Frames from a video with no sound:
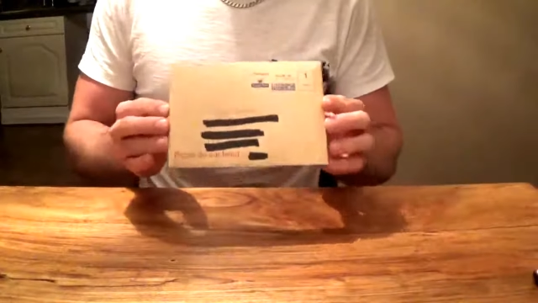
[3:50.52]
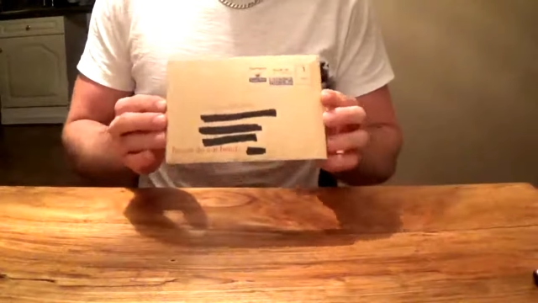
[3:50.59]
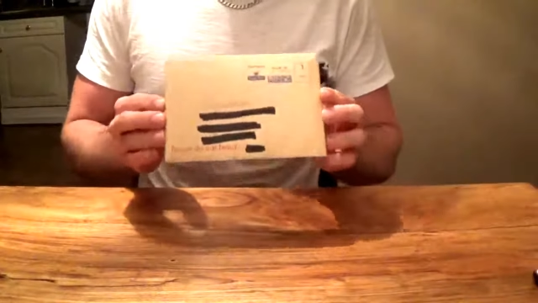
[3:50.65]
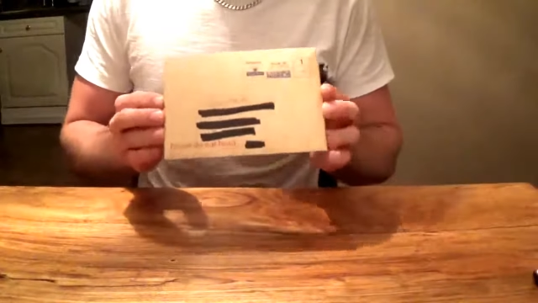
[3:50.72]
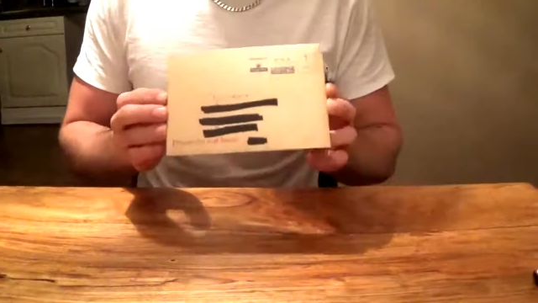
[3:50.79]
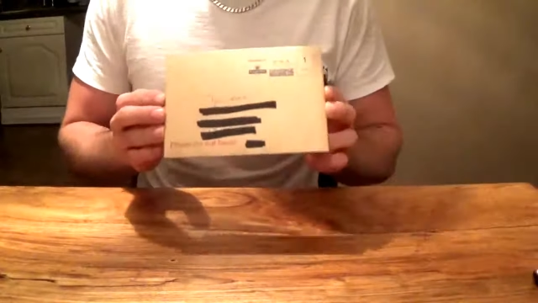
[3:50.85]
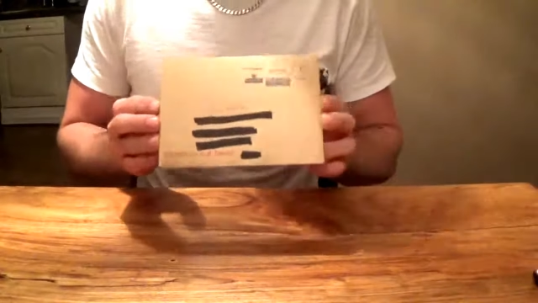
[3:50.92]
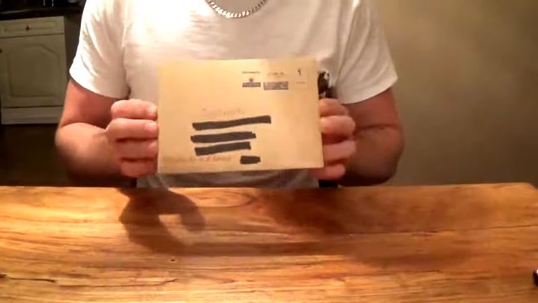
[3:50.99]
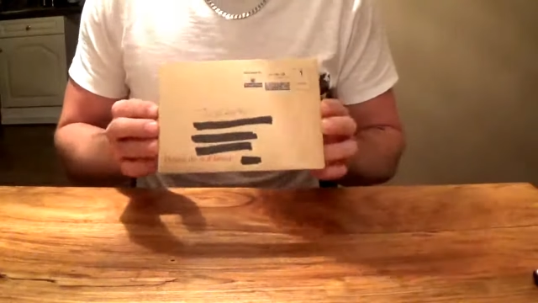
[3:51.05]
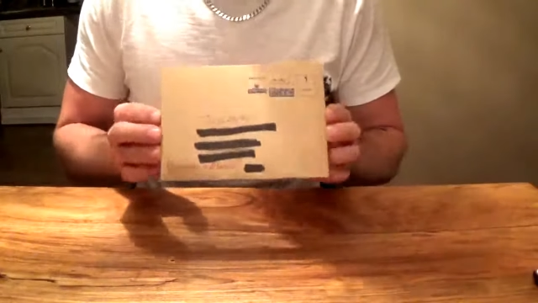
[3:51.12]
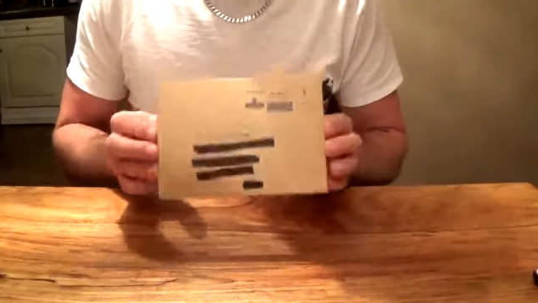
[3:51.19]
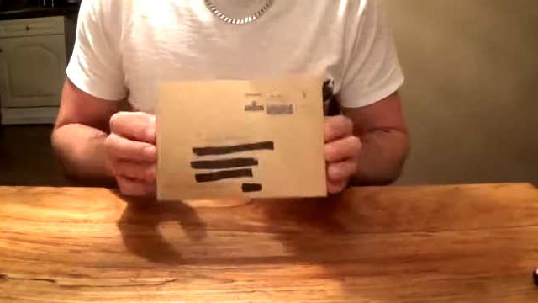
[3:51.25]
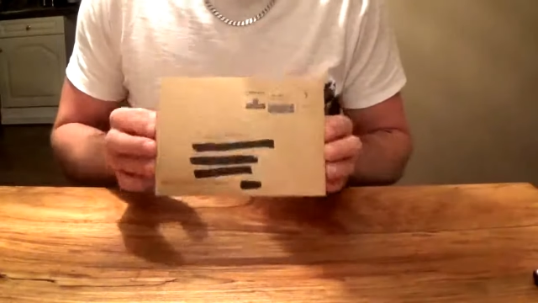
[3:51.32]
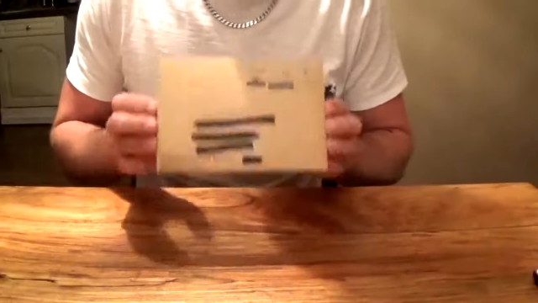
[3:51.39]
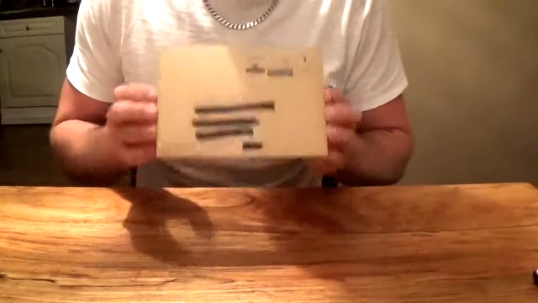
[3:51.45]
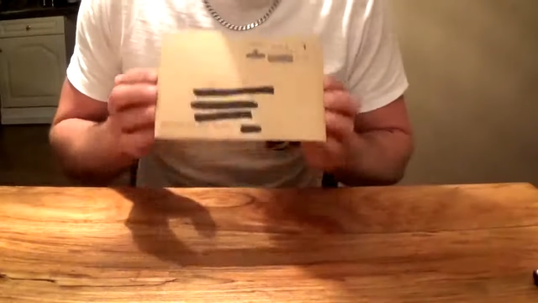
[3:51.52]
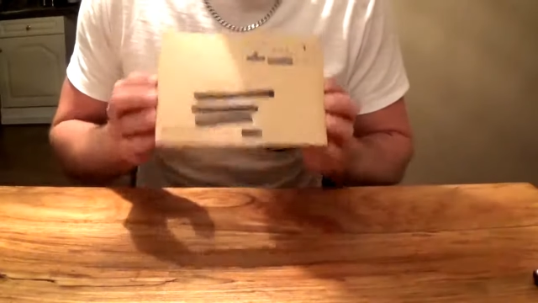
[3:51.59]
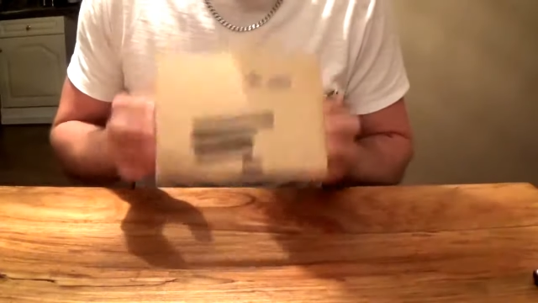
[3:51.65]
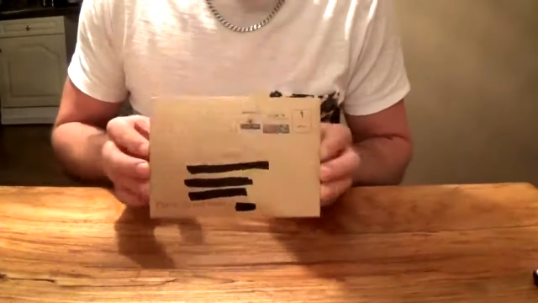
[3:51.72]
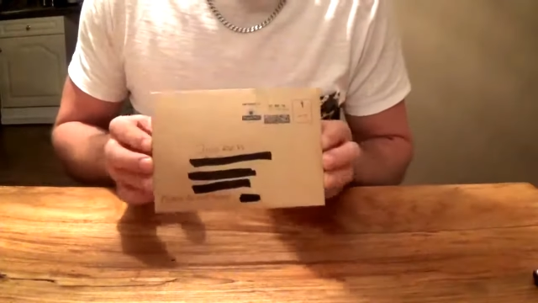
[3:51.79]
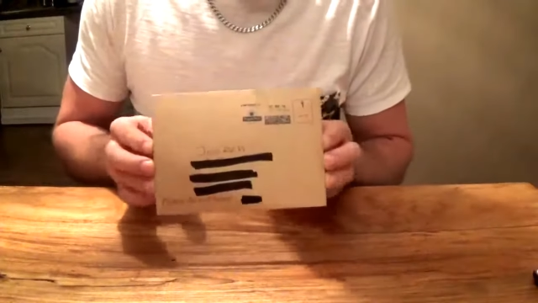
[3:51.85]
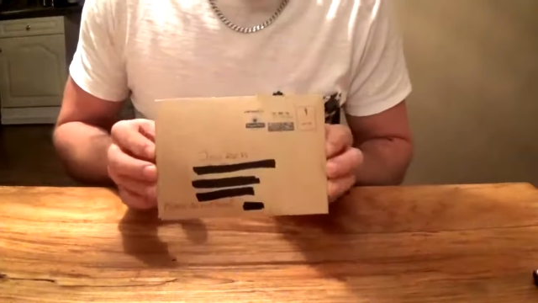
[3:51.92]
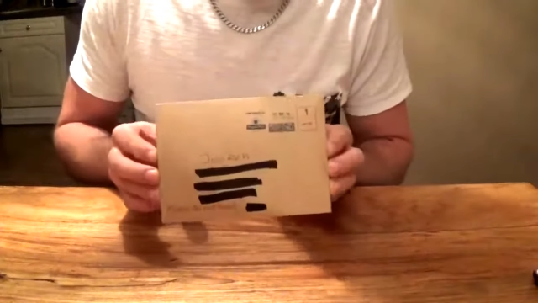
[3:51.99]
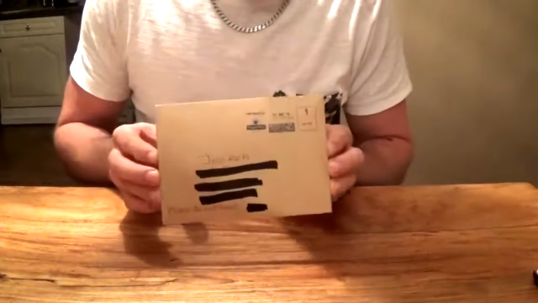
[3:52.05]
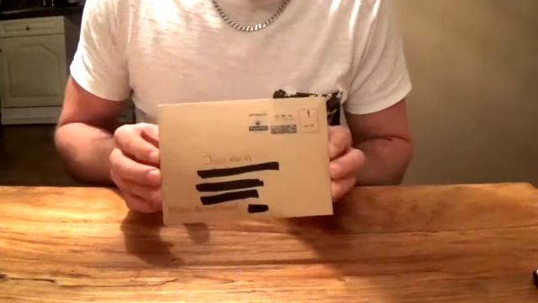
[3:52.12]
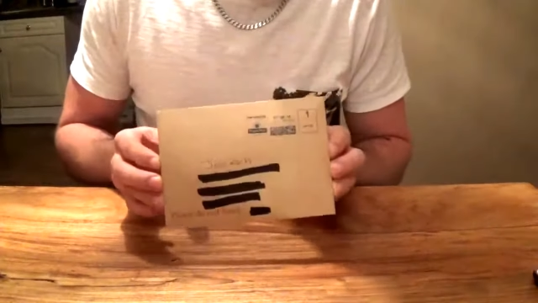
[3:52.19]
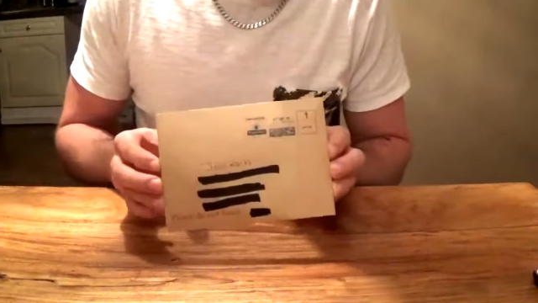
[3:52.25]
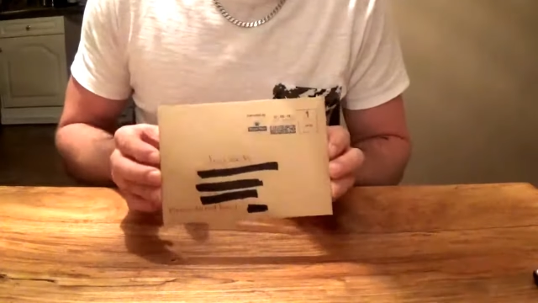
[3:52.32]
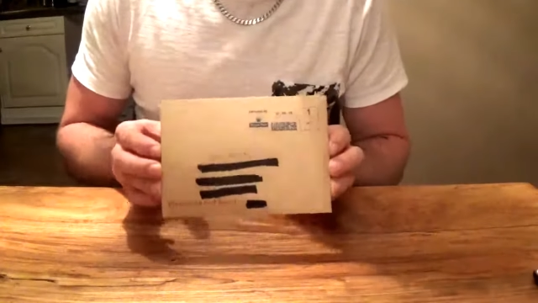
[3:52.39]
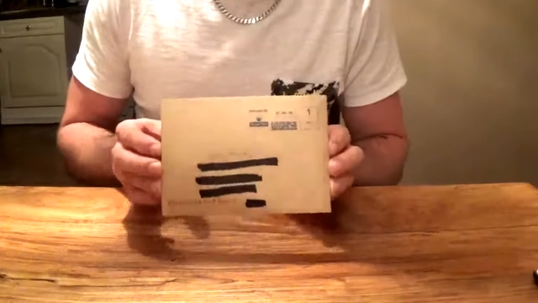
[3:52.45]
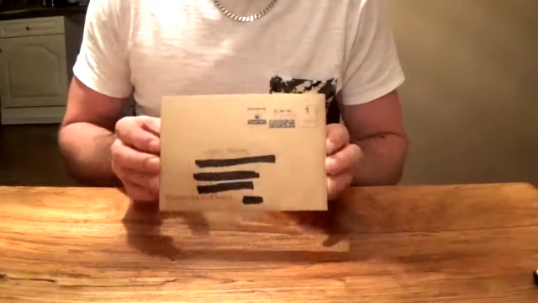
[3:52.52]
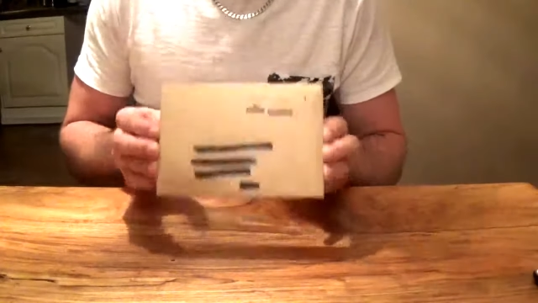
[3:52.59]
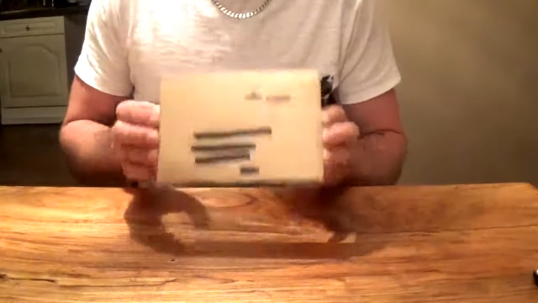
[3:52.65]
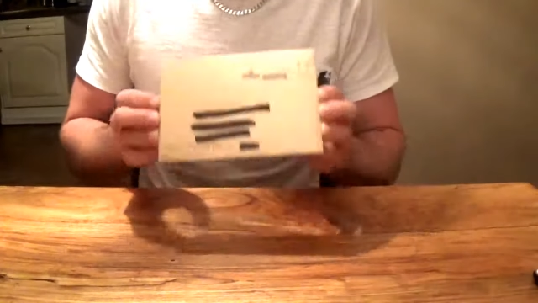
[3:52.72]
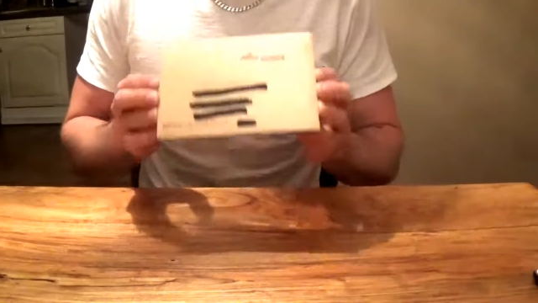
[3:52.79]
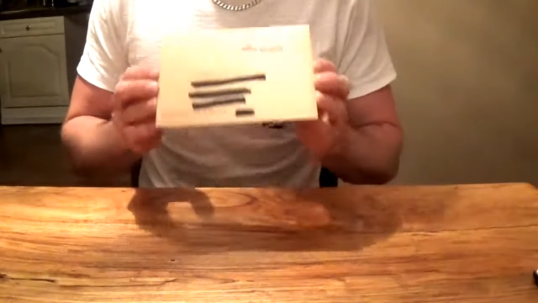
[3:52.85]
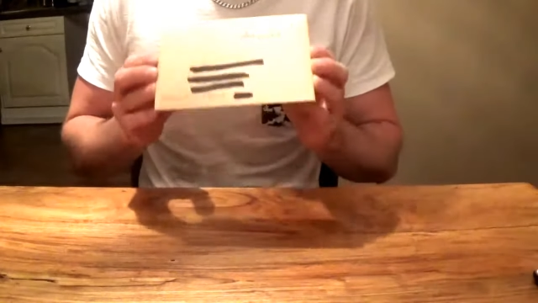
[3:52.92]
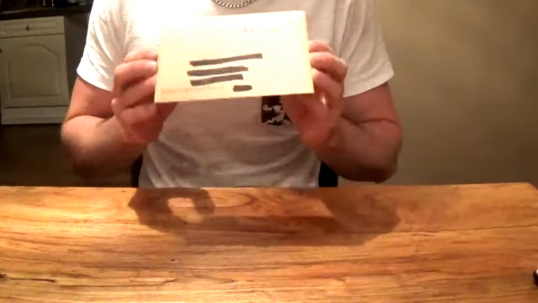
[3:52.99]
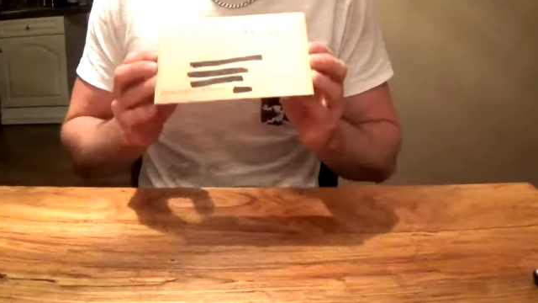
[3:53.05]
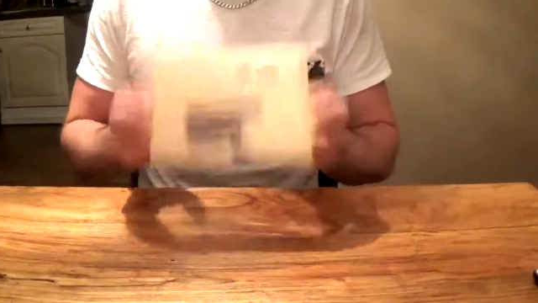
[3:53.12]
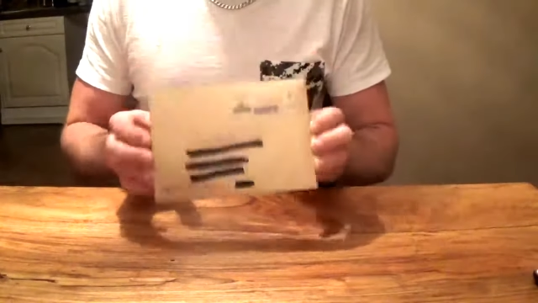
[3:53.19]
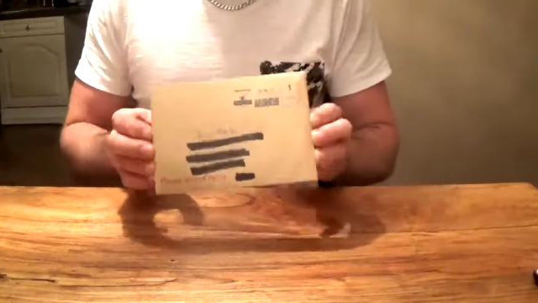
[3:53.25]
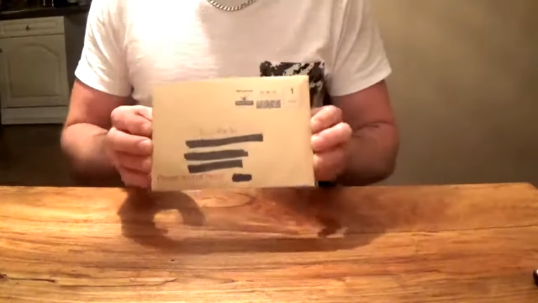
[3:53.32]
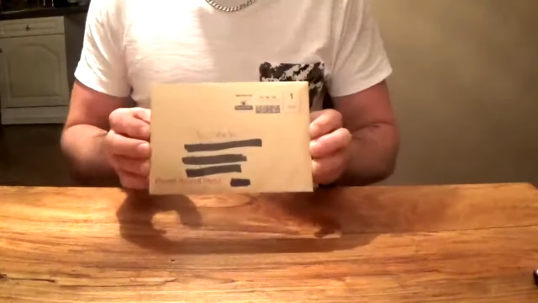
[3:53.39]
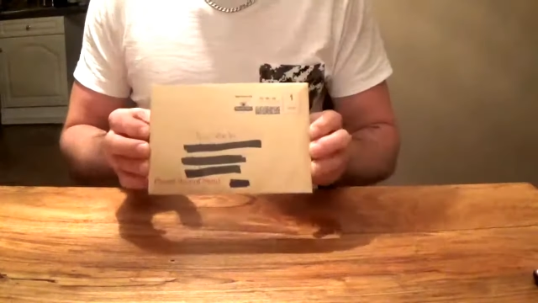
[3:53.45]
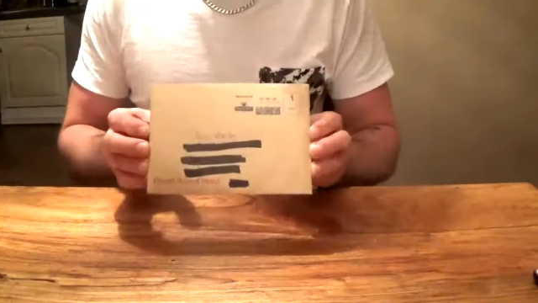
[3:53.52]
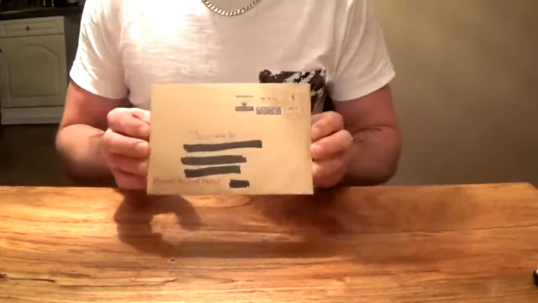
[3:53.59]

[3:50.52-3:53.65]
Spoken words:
(no speaker visible)